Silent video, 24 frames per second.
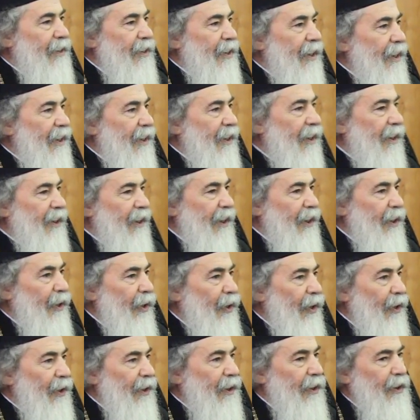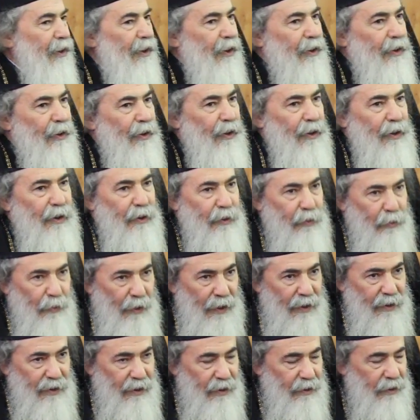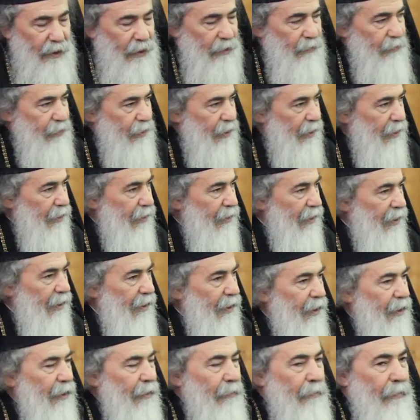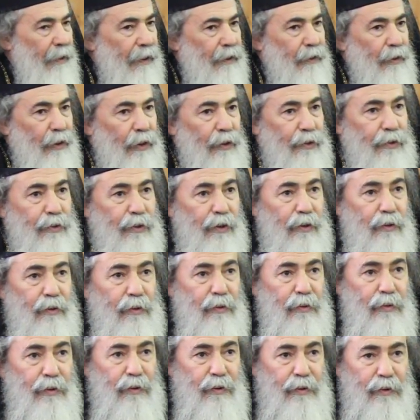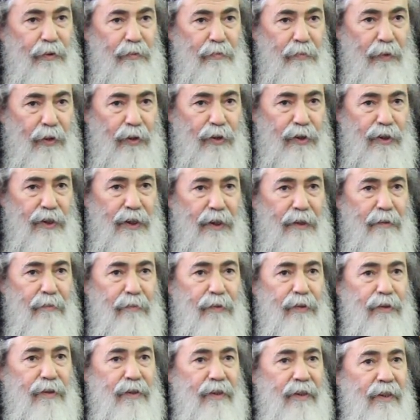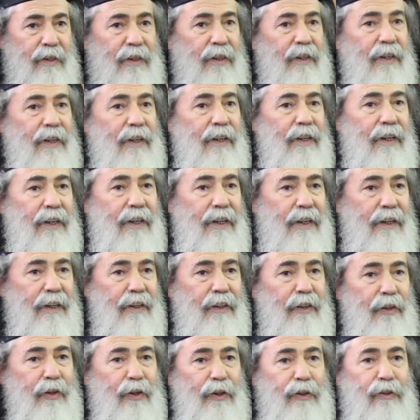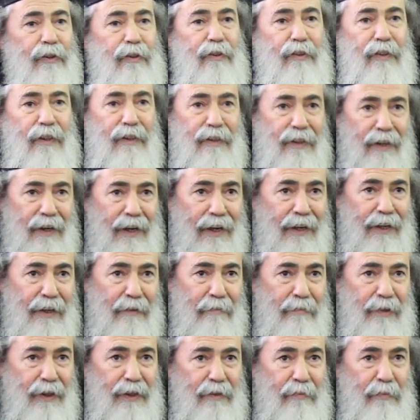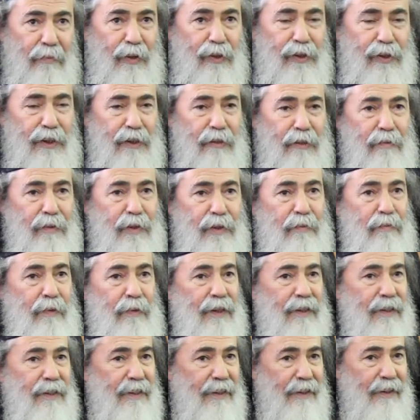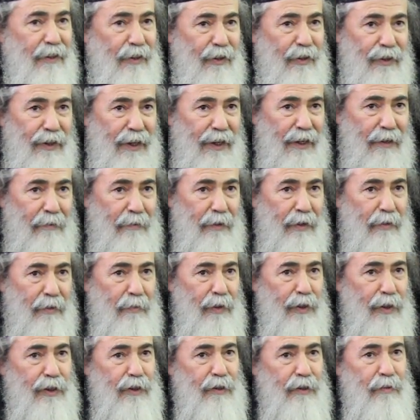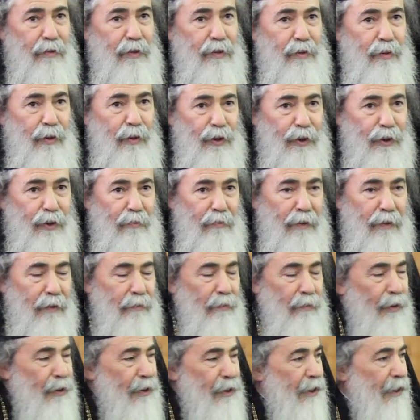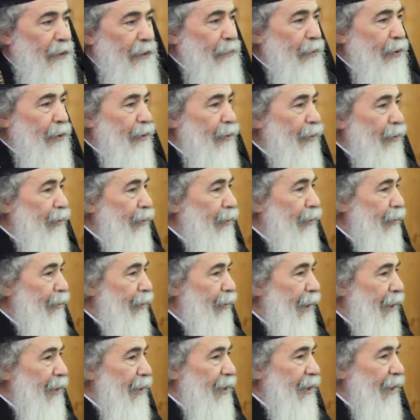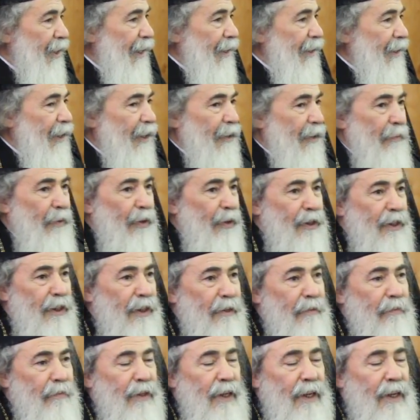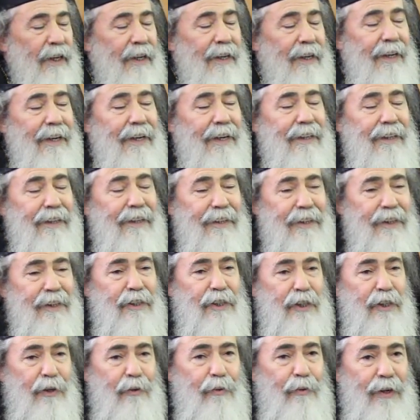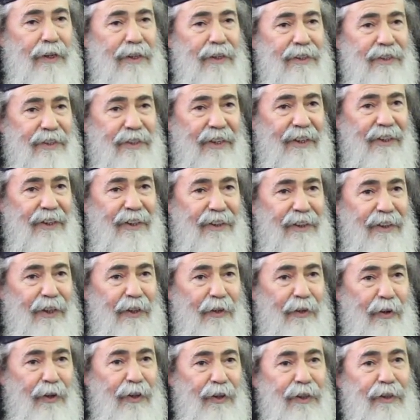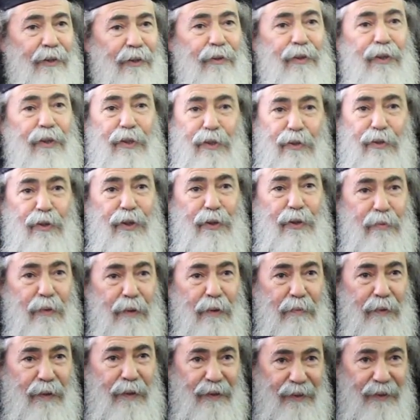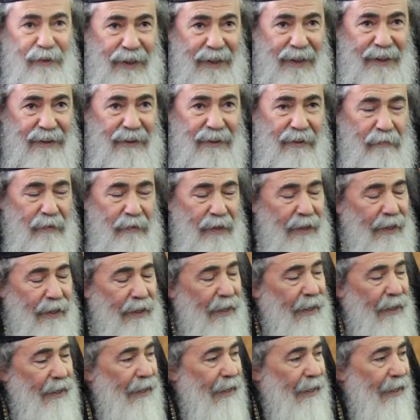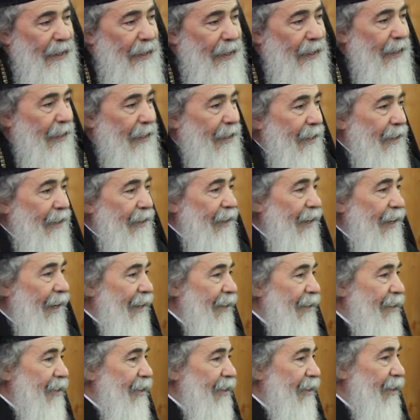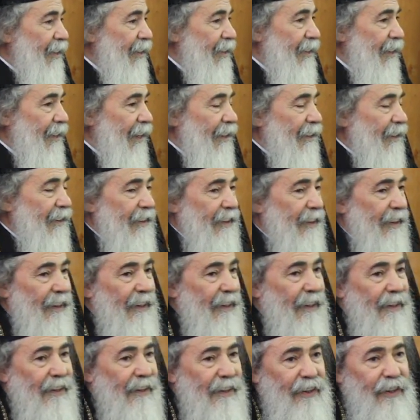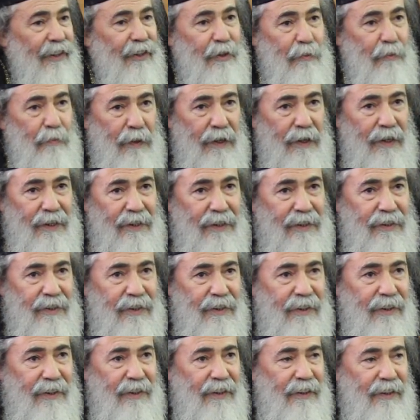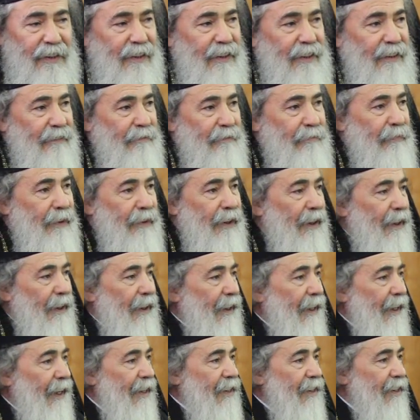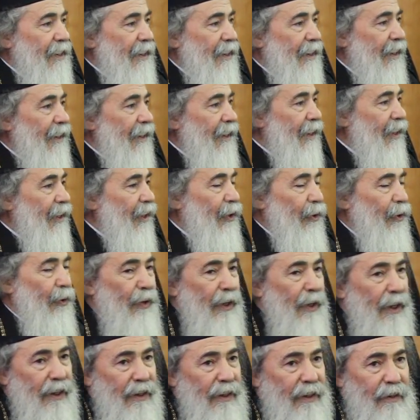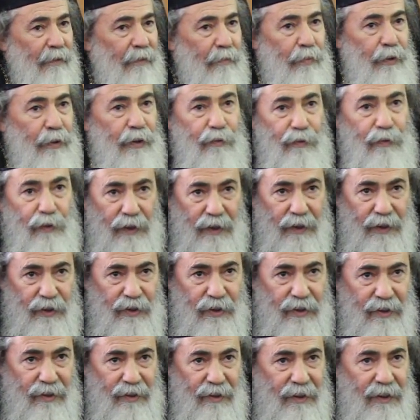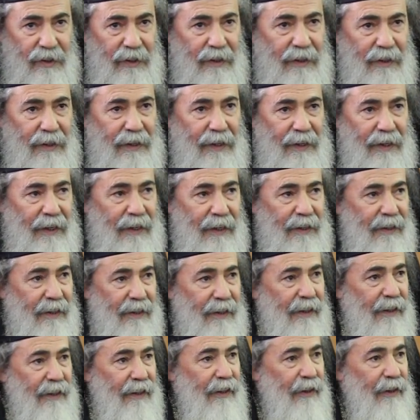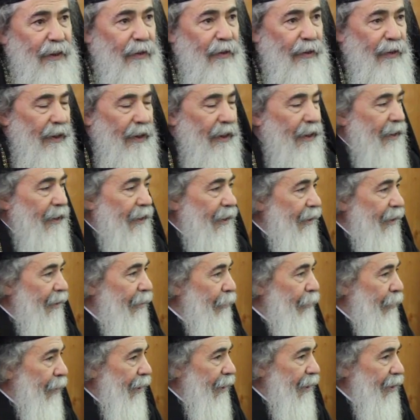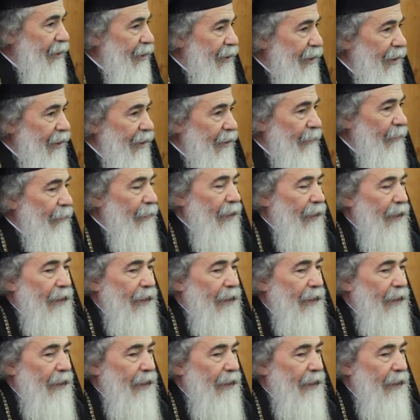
sacred and holy, not only to us, as I've said, but also to Muslims, uh, not Arabic Muslims, but uh, non-Arabic Muslims, to Ottoman Muslims, to Asiatic Muslims, and it is equally sacred and holy to the Jewish people, right? Uh, the answer is that uh, this place here uh, has the unique privilege and the unique uh, blessing